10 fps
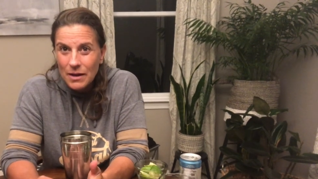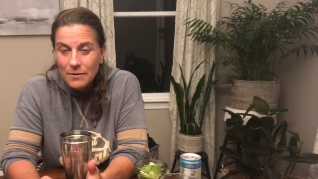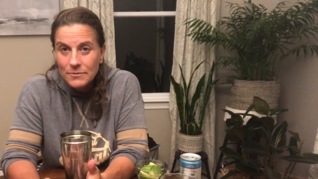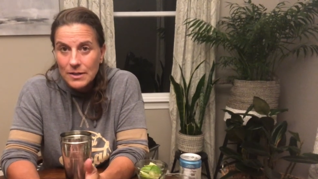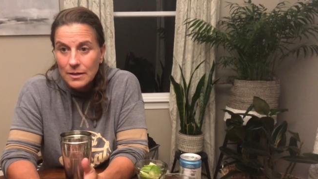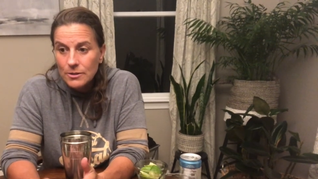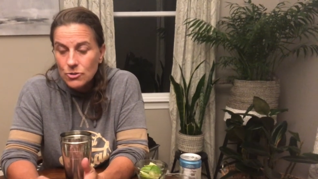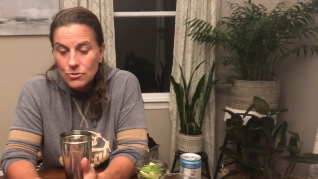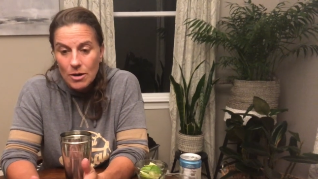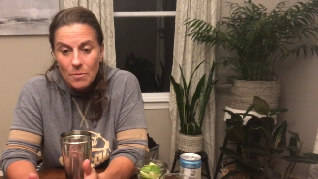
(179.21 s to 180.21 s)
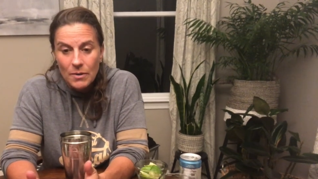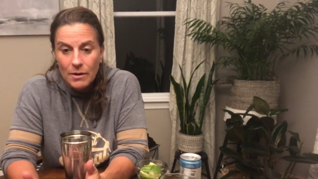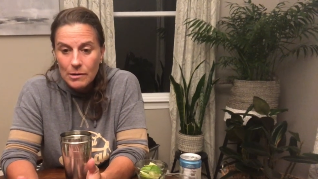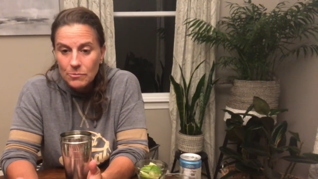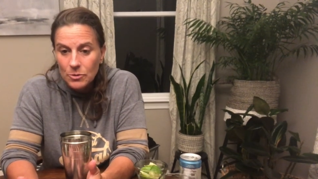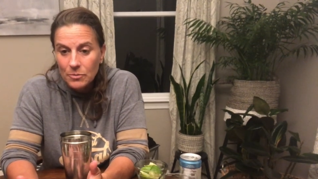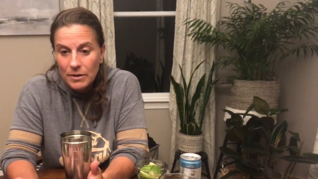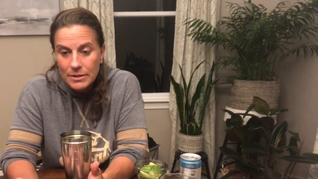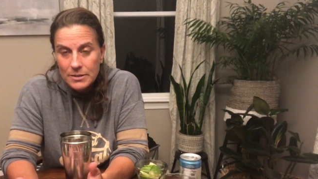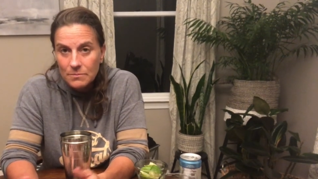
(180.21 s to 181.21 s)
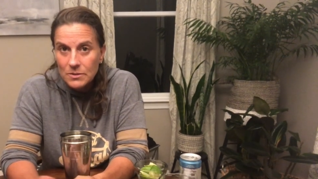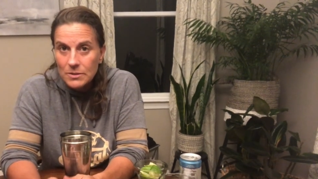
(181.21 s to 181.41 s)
I've done strawberry, blueberry simple